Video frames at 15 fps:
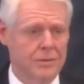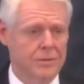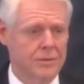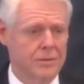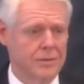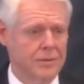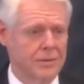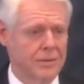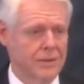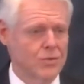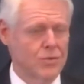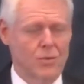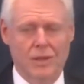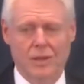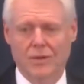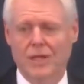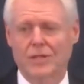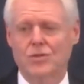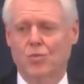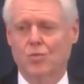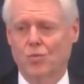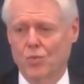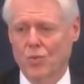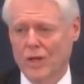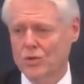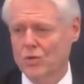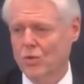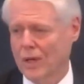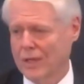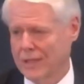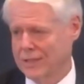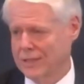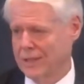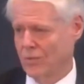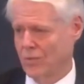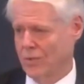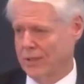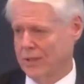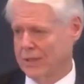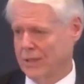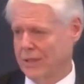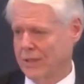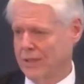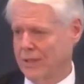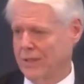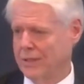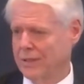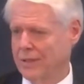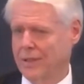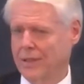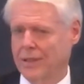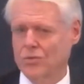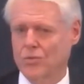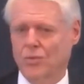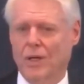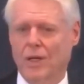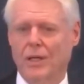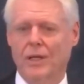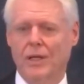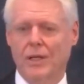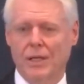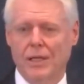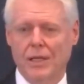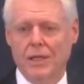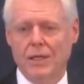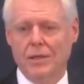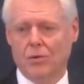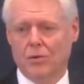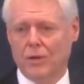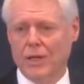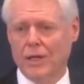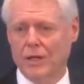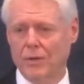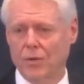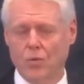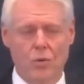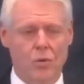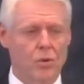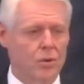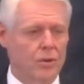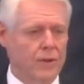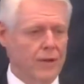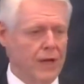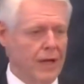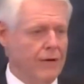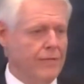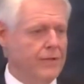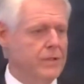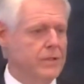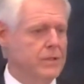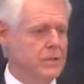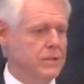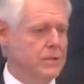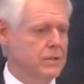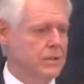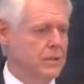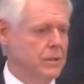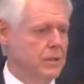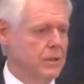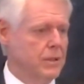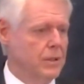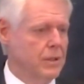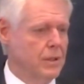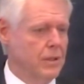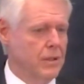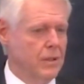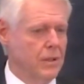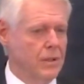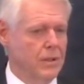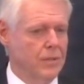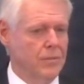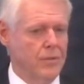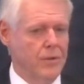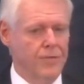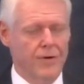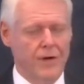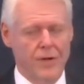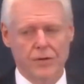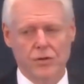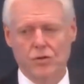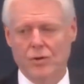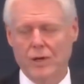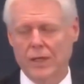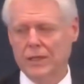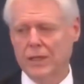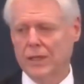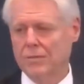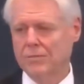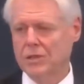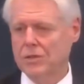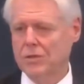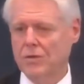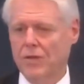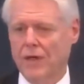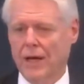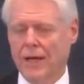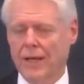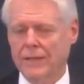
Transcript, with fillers: That's, what he, that's, that's why he did what he did. That's why he created the world and the heavens, um, the Father directing him to do that,